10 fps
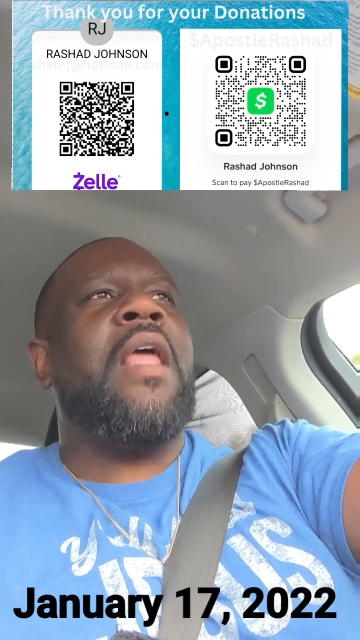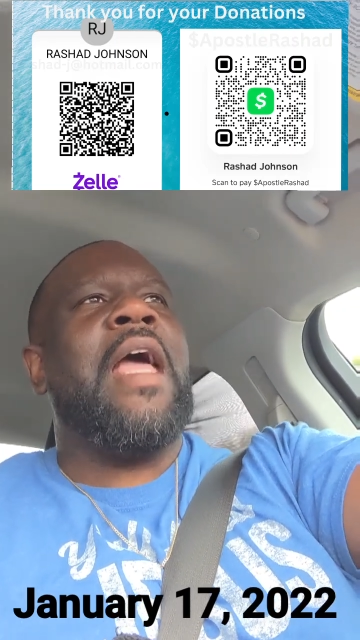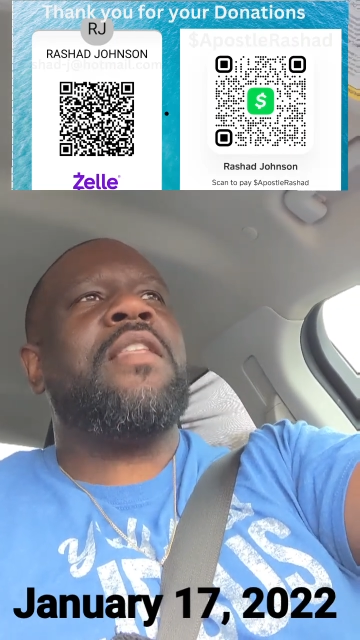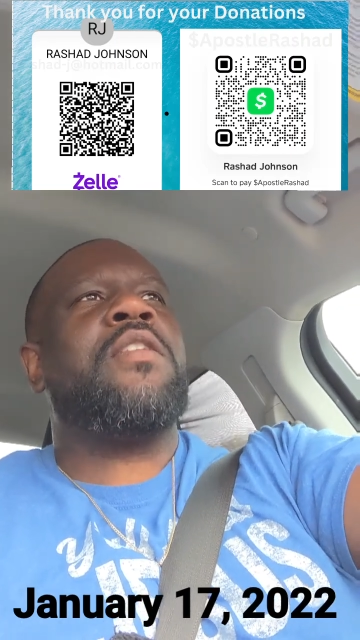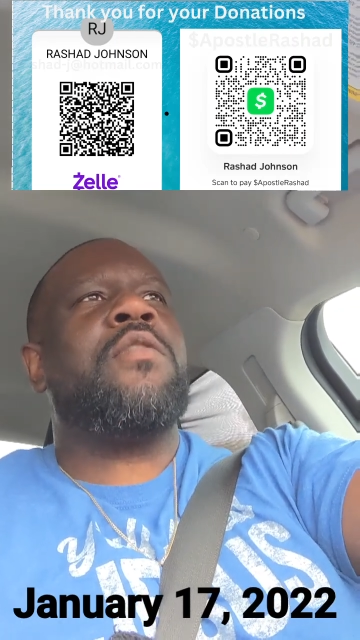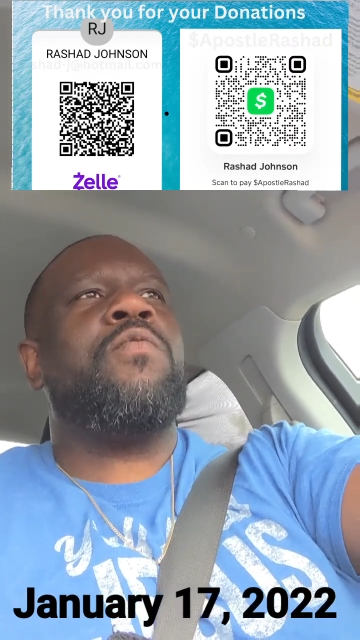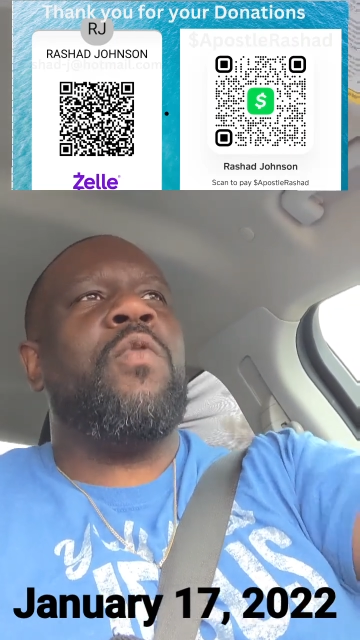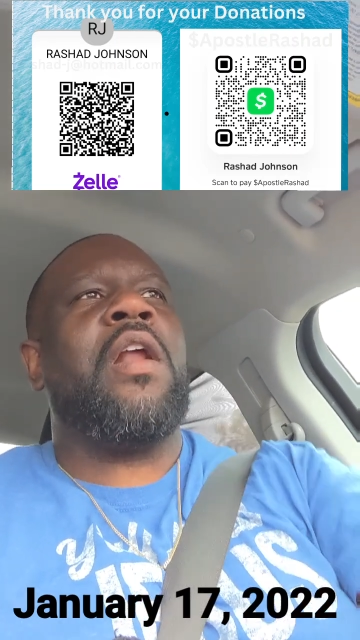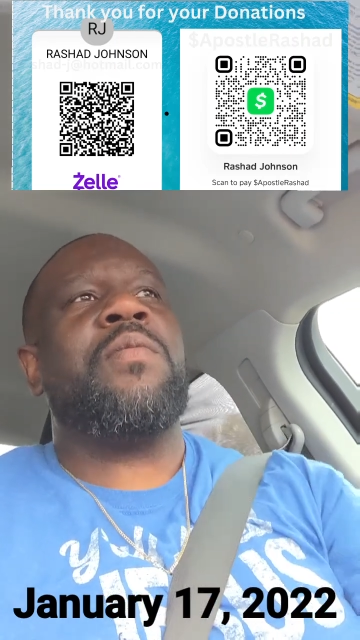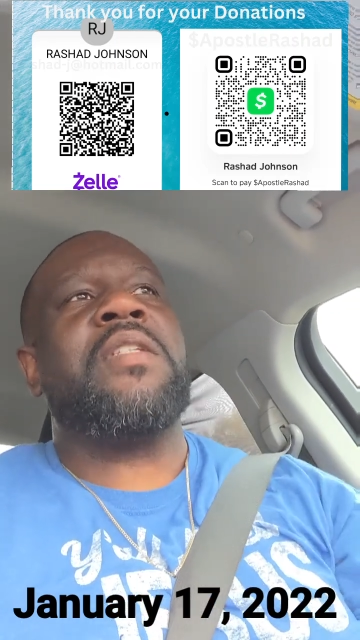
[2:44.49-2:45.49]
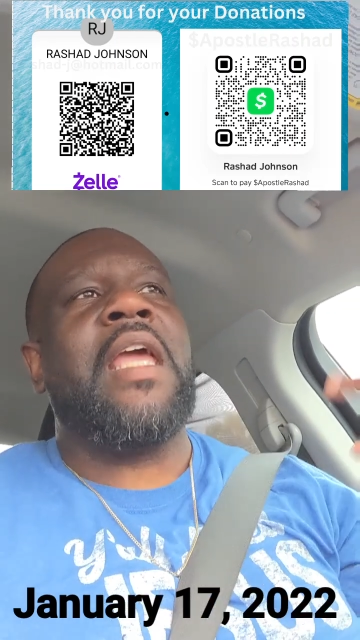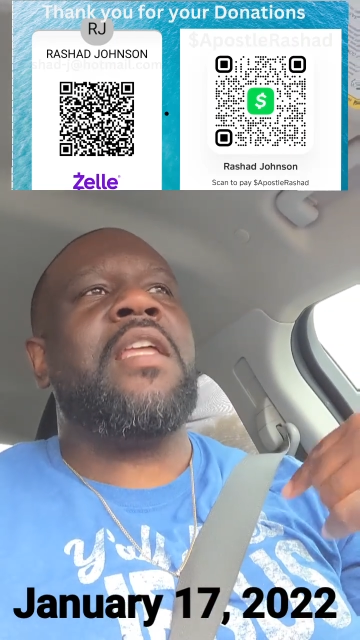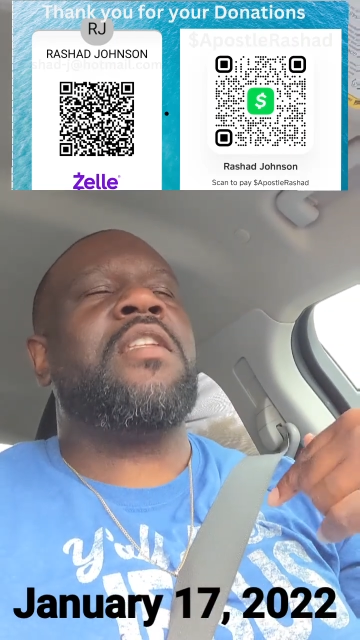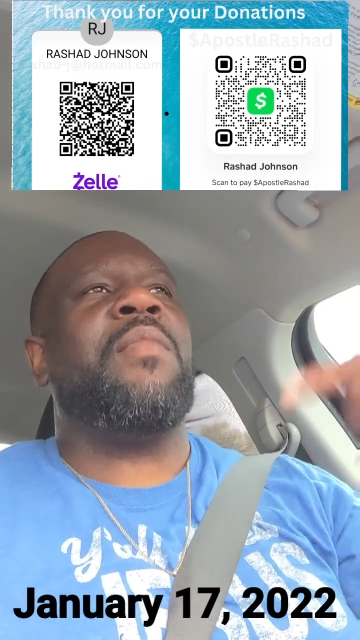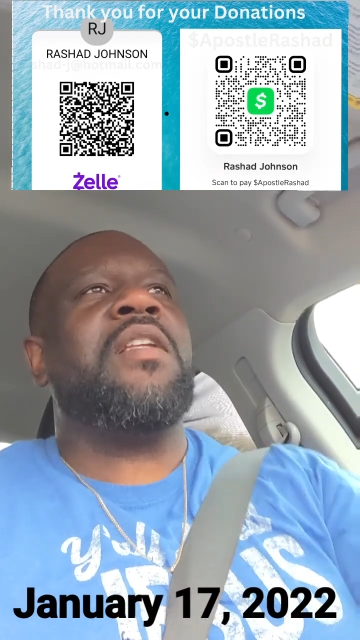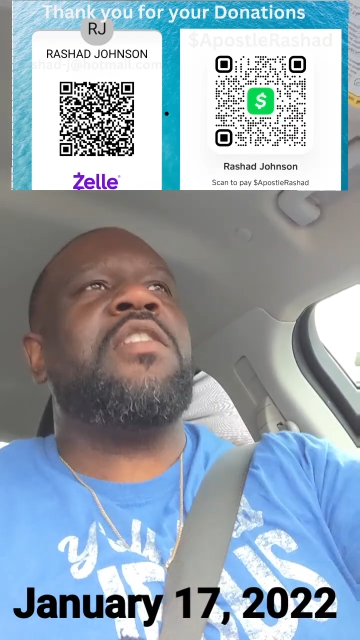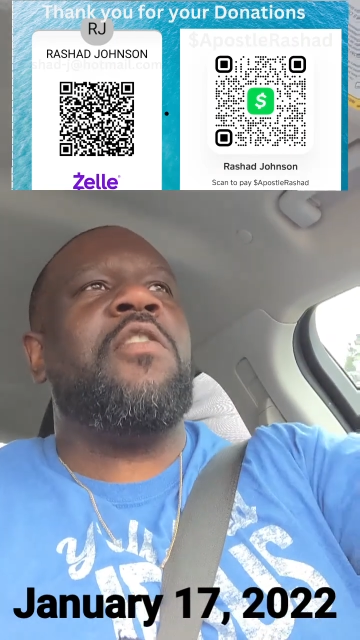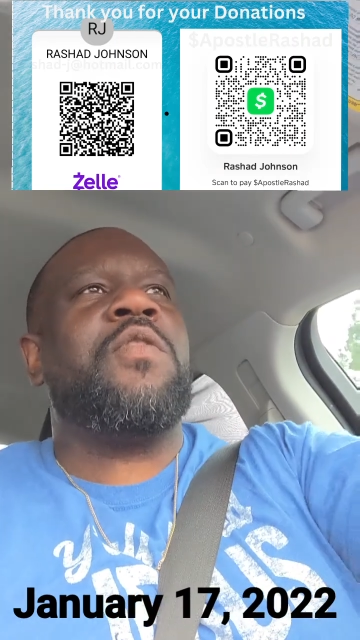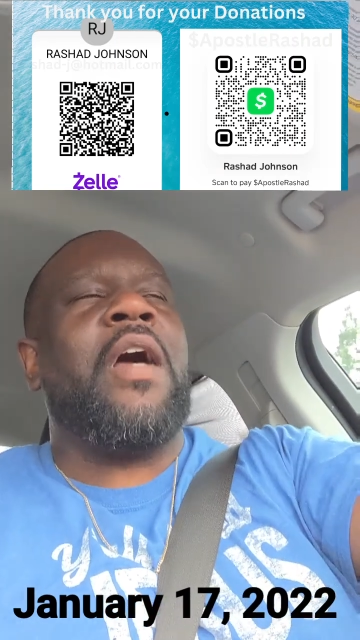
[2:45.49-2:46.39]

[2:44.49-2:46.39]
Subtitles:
That's what I'm saying to myself.